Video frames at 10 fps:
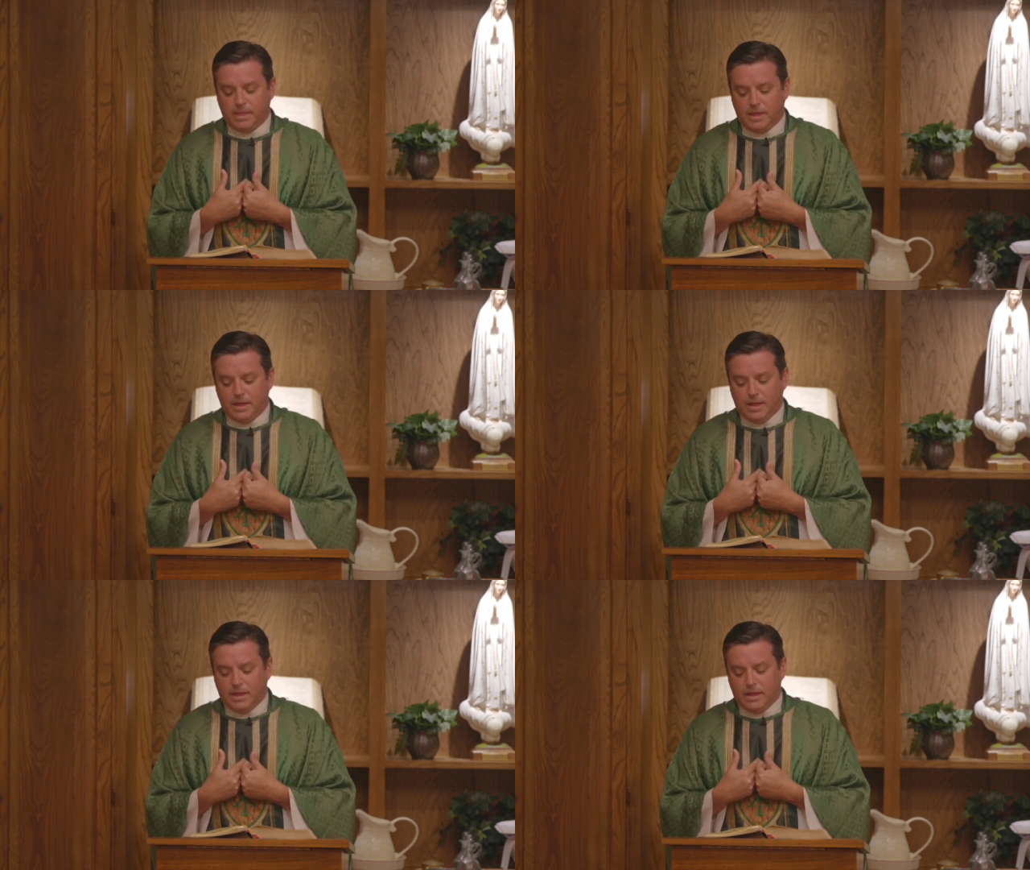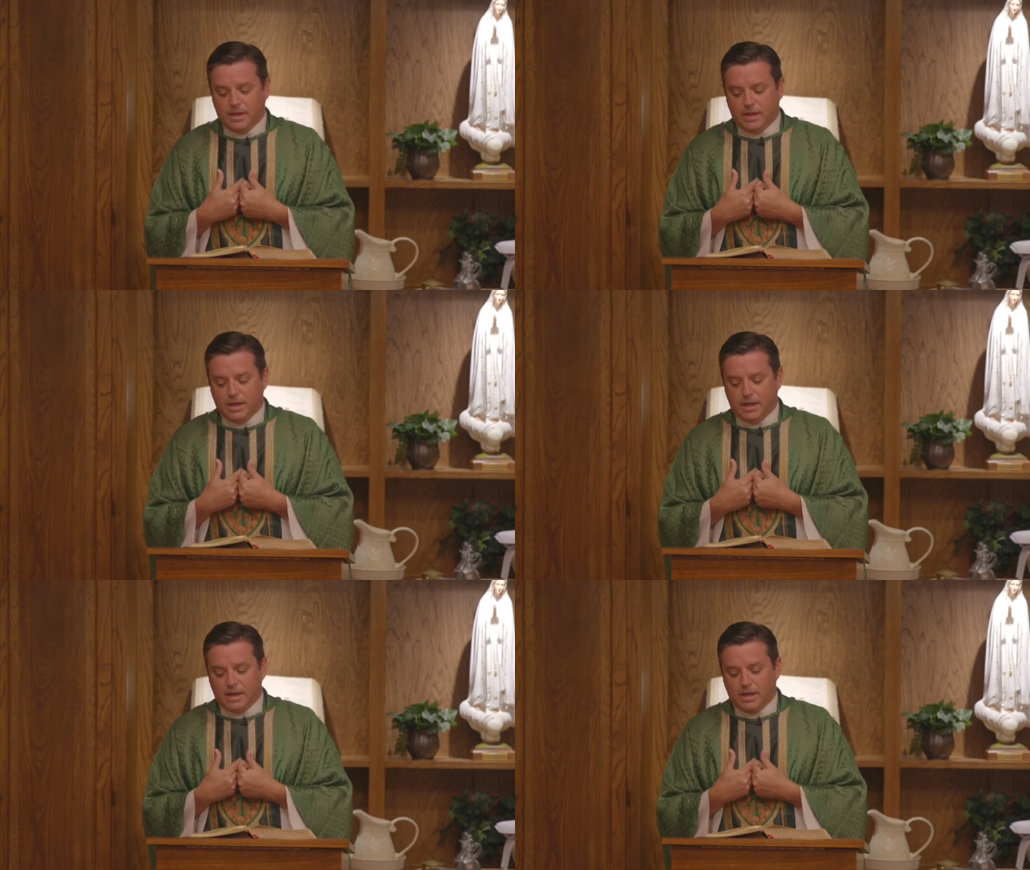
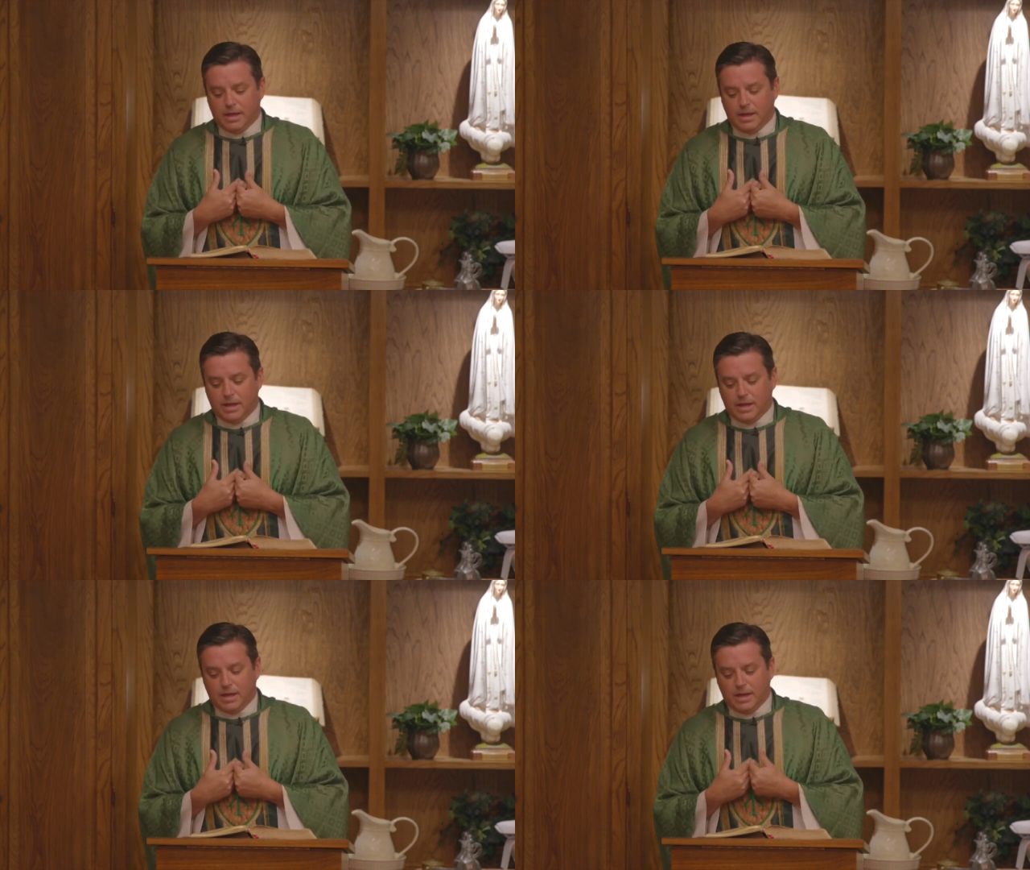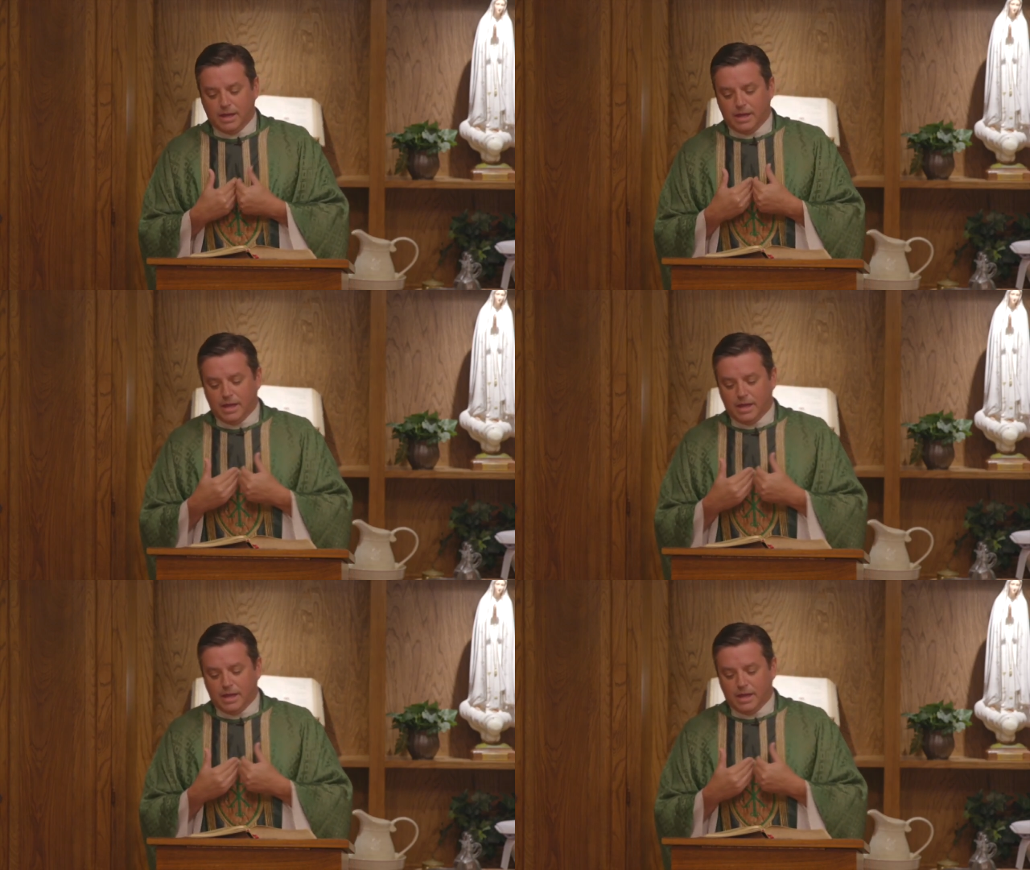No one is speaking in this clip.